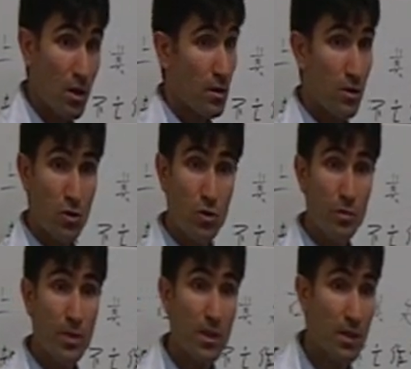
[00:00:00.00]
this could
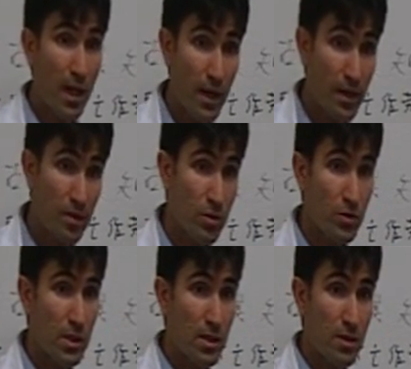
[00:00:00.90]
be the Taiyang
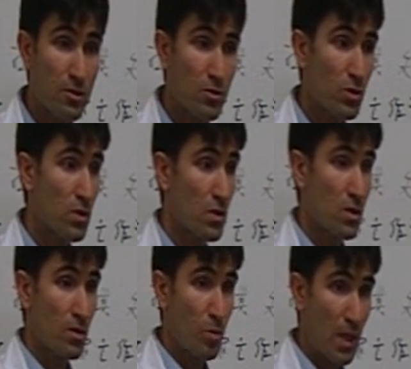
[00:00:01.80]
meridians, which is
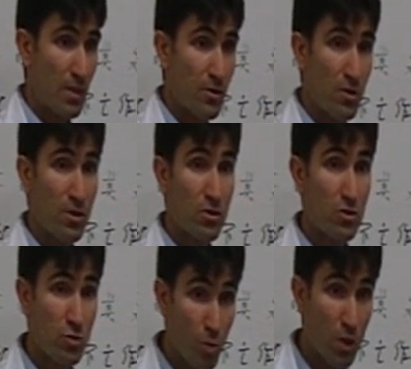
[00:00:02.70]
the bladder and
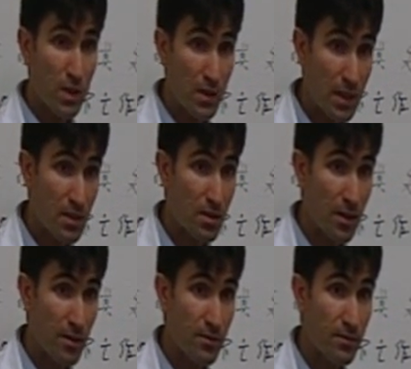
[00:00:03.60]
small
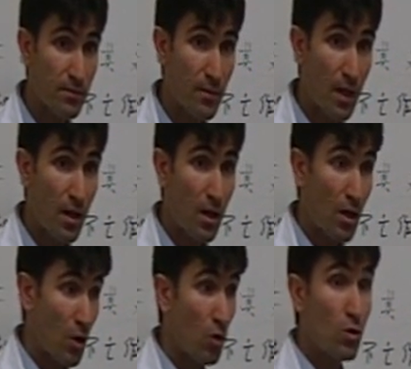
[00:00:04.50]
intestine,
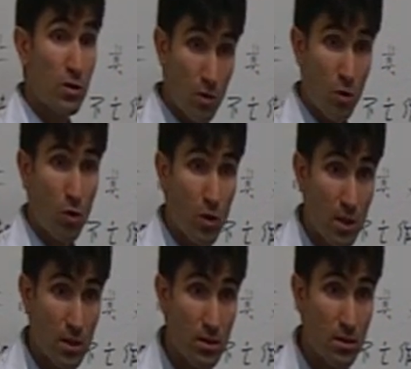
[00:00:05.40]
or the
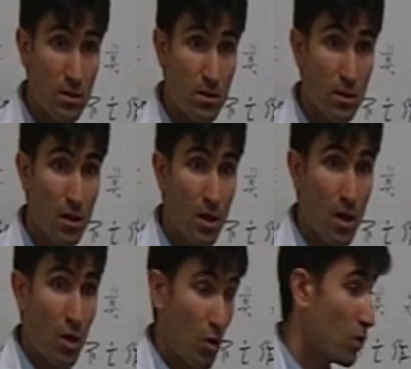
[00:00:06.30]
organs,
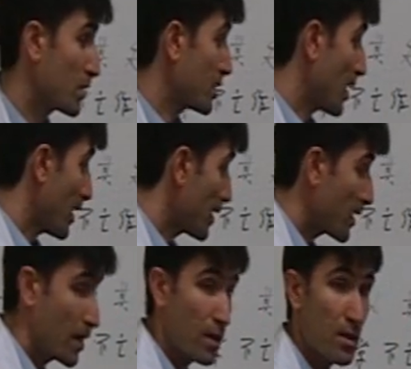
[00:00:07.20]
or the
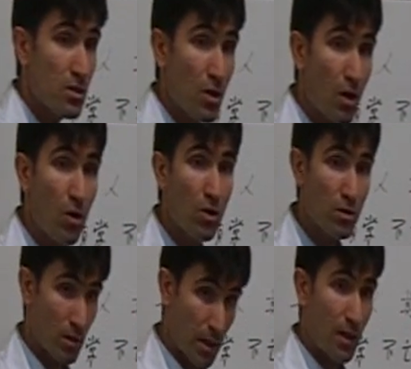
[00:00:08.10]
Taiyang is all,
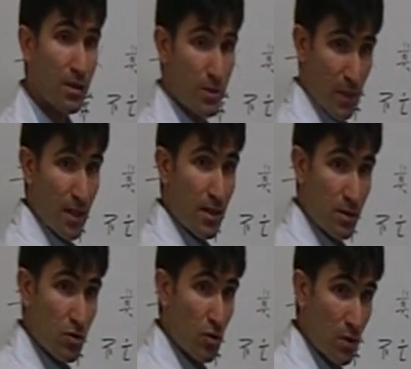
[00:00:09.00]
and I'll explain it
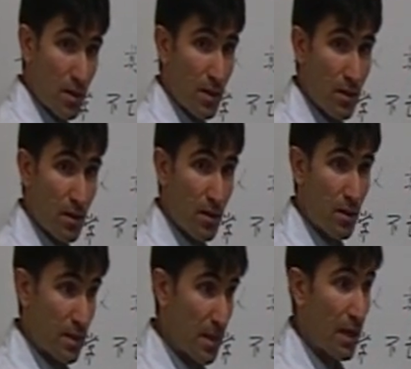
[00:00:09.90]
shortly,
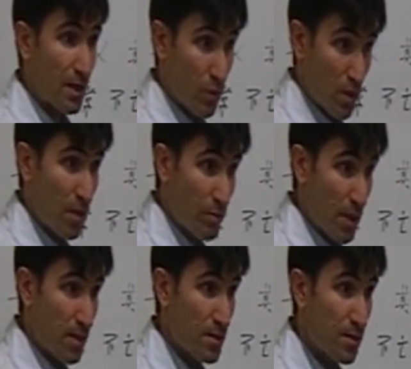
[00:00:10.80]
exactly what it
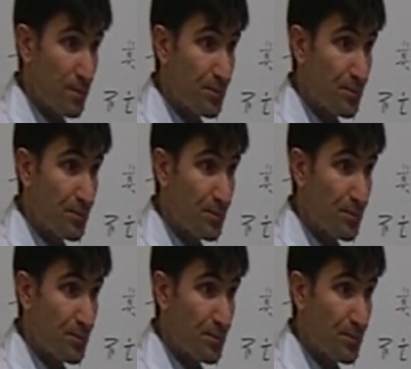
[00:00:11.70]
means.